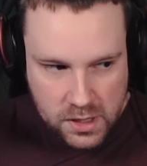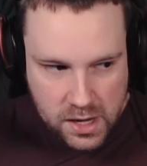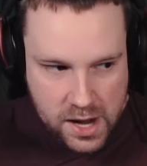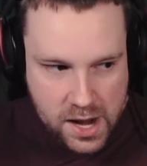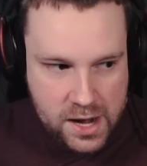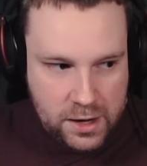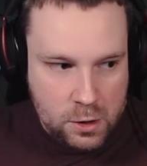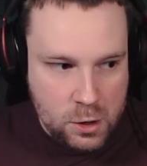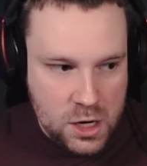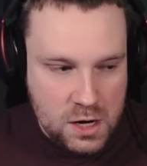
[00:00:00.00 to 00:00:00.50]

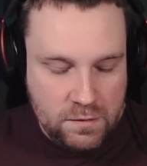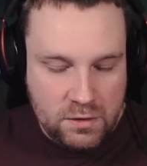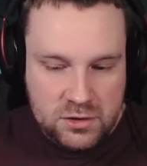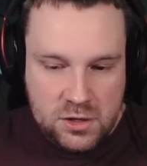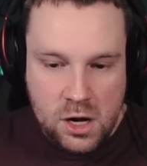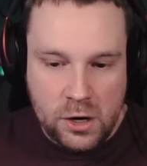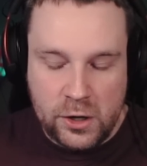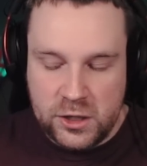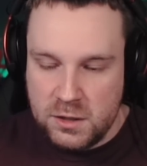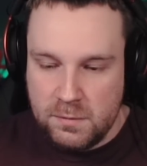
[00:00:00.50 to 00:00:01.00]
and Carnivorous
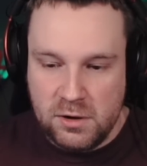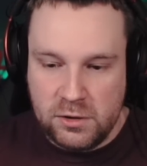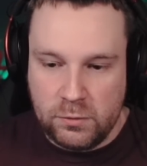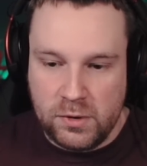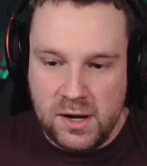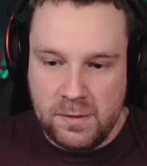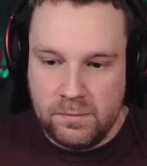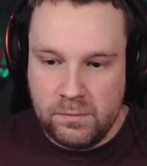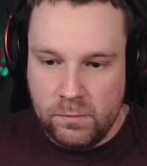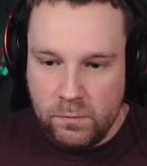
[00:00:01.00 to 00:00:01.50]
Stalkers number
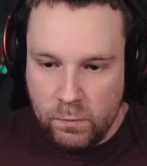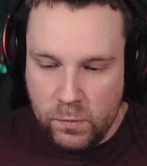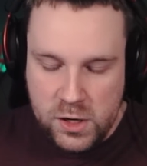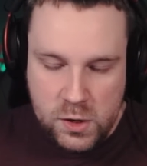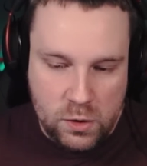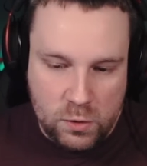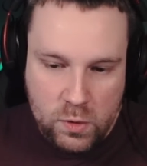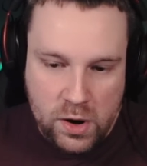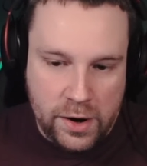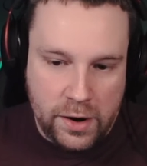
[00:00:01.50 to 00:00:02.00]
3 when
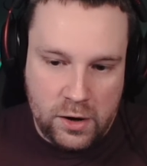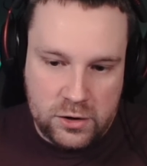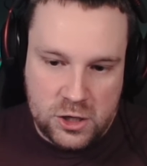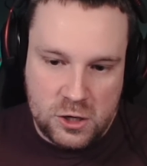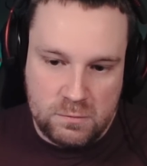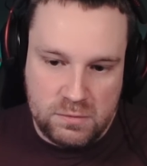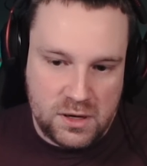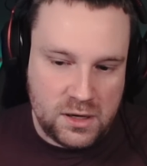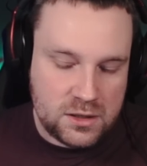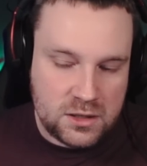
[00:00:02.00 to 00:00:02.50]
you acquire your
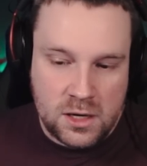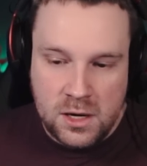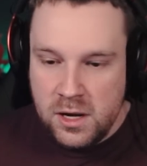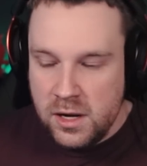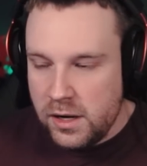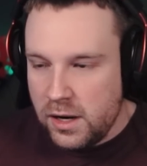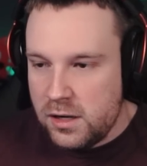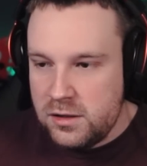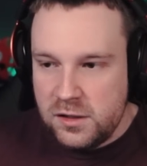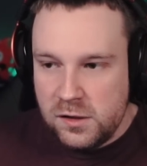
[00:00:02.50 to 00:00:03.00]
2-piece.
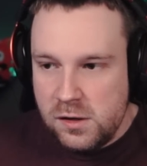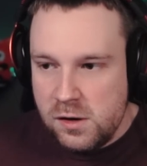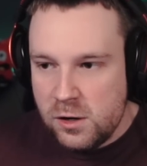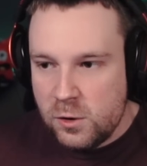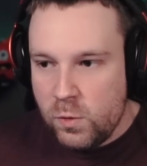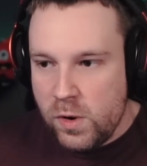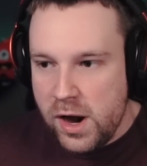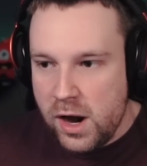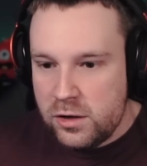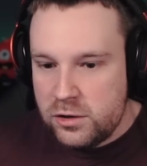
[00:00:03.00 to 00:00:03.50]
Until you
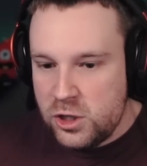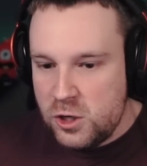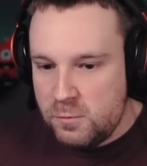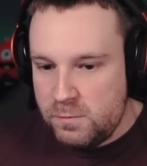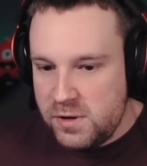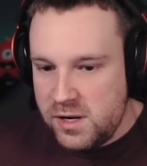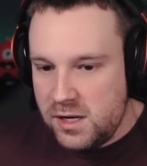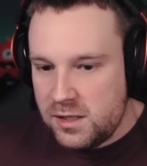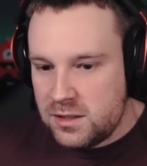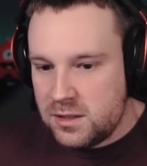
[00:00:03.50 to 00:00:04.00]
acquire
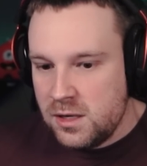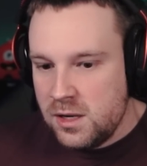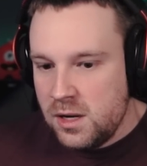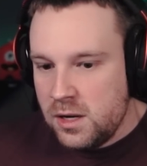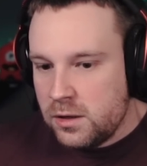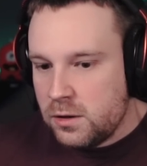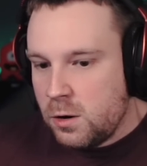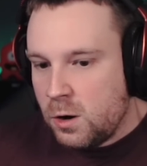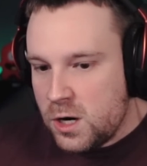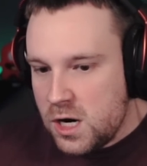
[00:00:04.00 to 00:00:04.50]
2-piece,
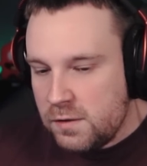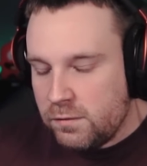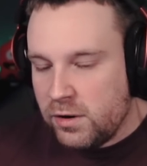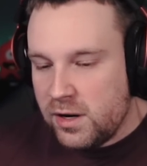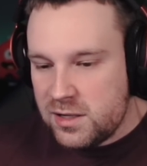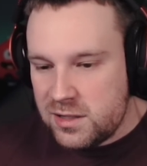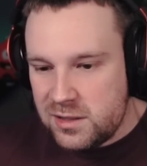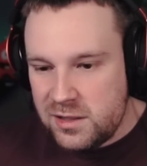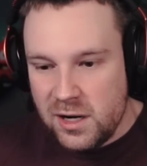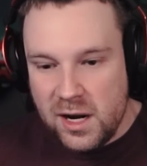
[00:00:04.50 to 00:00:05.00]

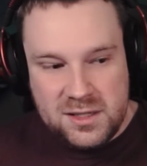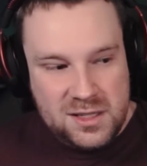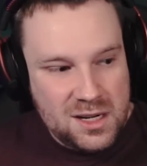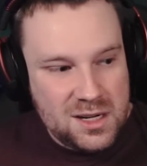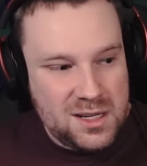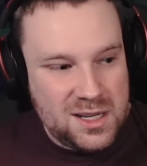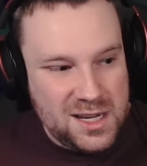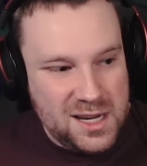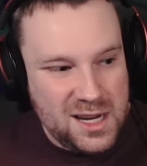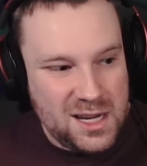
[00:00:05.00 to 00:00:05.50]
Carnivorous does
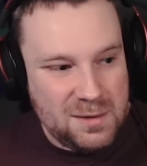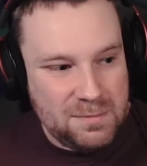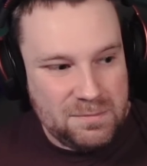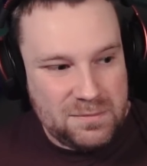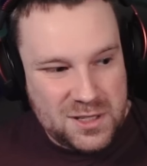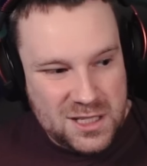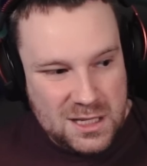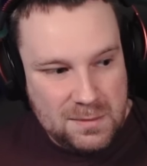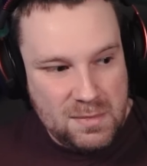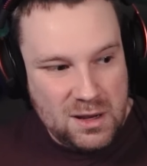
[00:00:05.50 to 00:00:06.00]
indeed
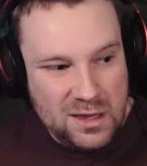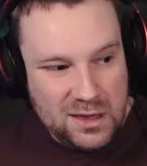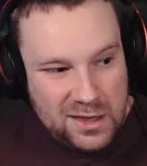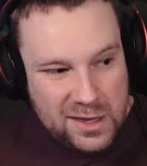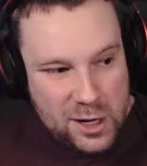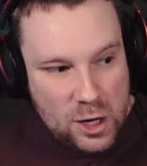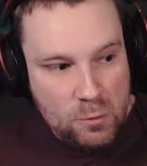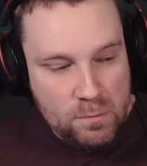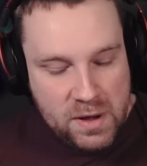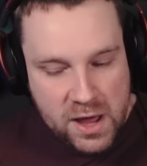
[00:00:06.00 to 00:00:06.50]
sim a
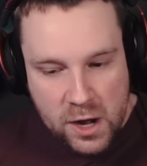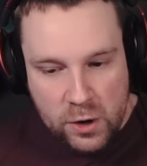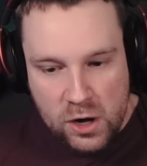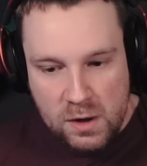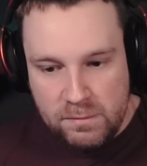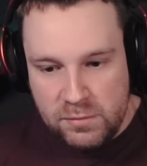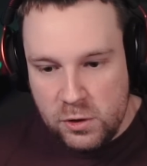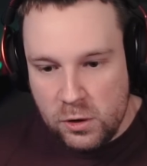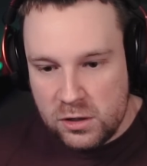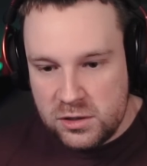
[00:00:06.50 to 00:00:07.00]
little better
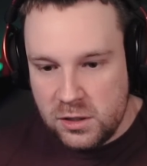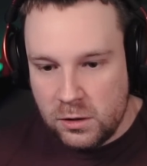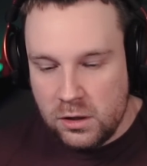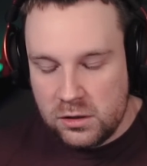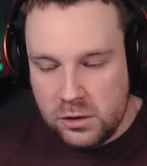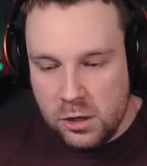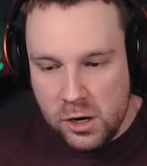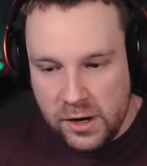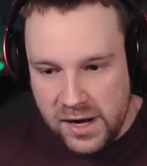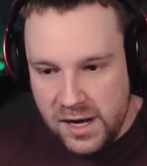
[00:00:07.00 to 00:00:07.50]
in pure single
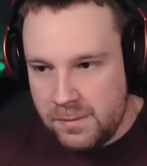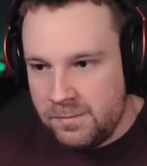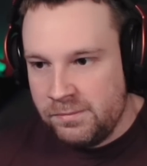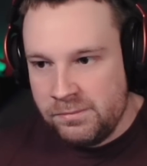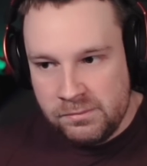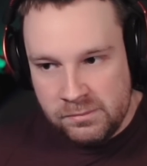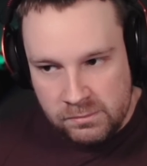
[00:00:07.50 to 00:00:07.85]
target.